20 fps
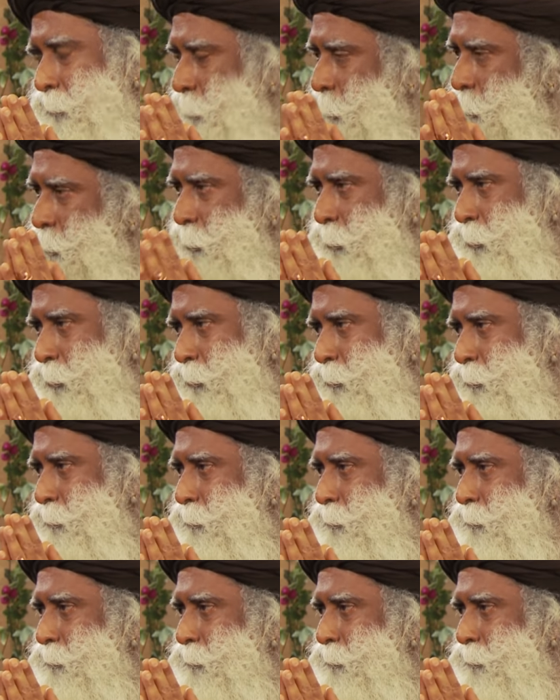Yes or no?
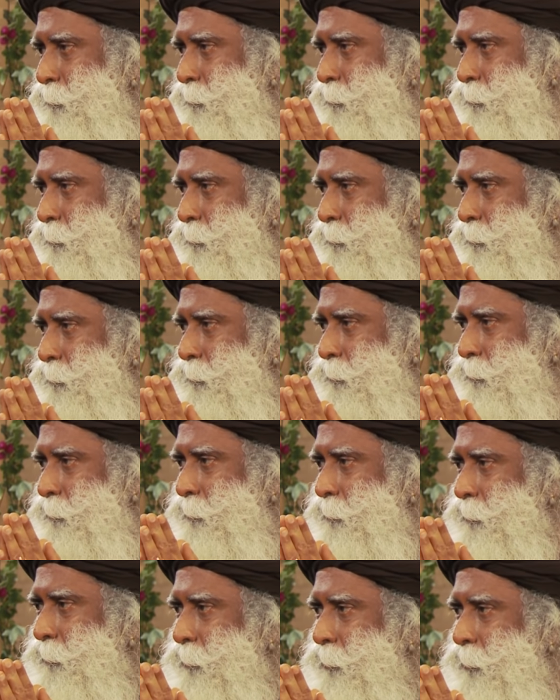Yes.
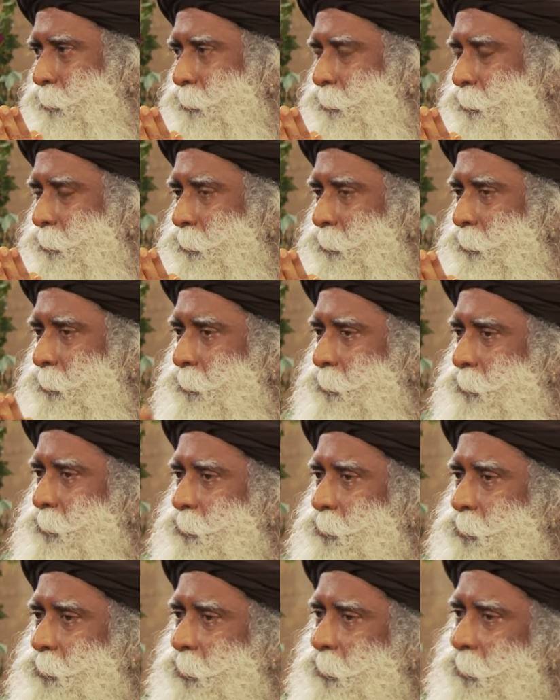
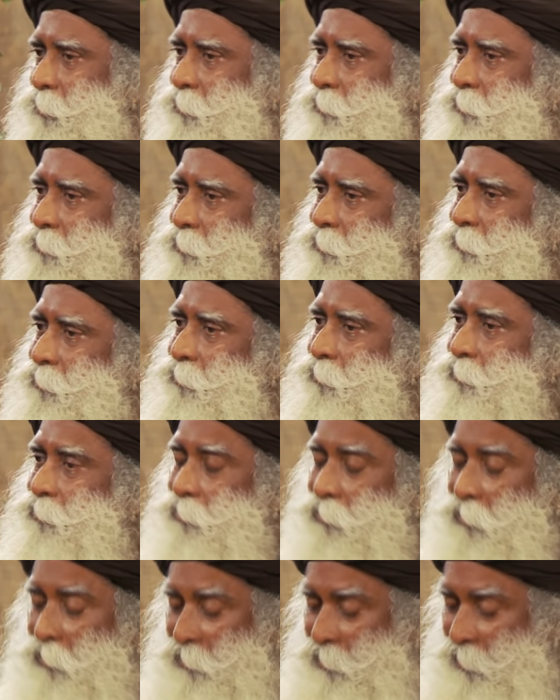So,
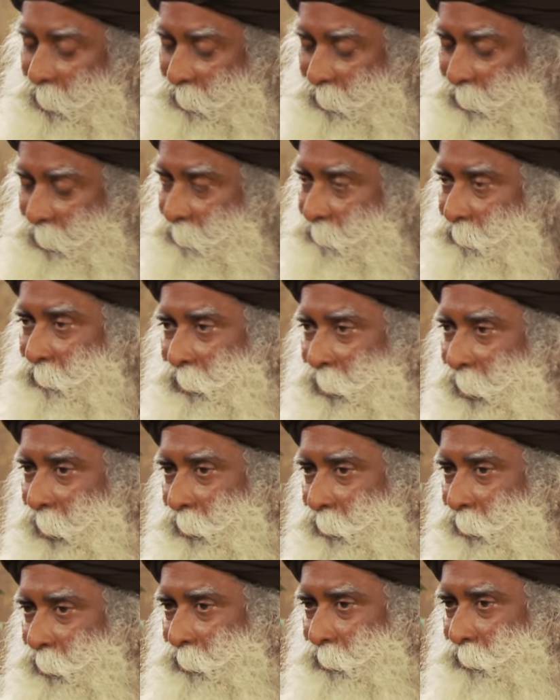do not take this for
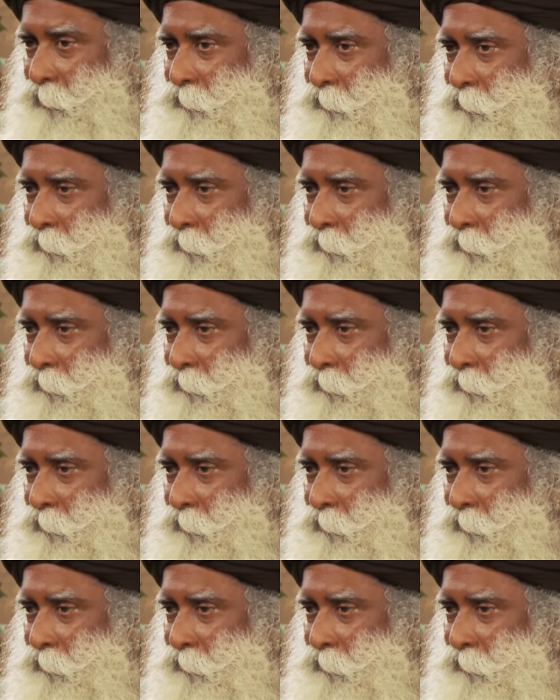granted.